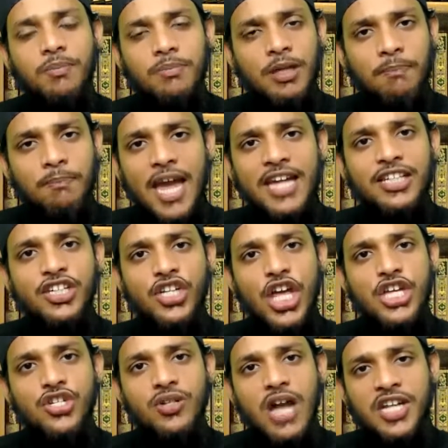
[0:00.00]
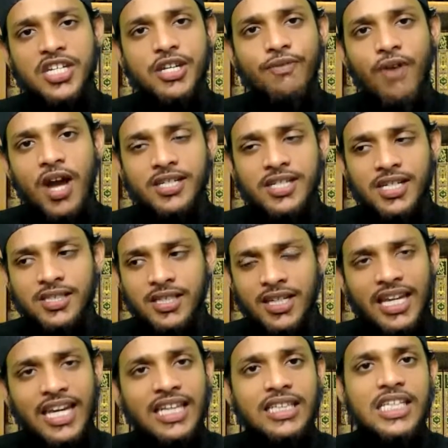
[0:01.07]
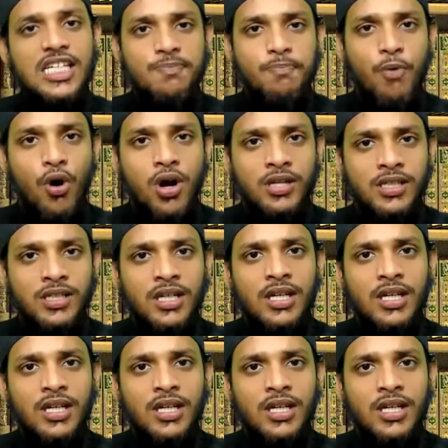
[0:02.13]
Many nations are divided in this point.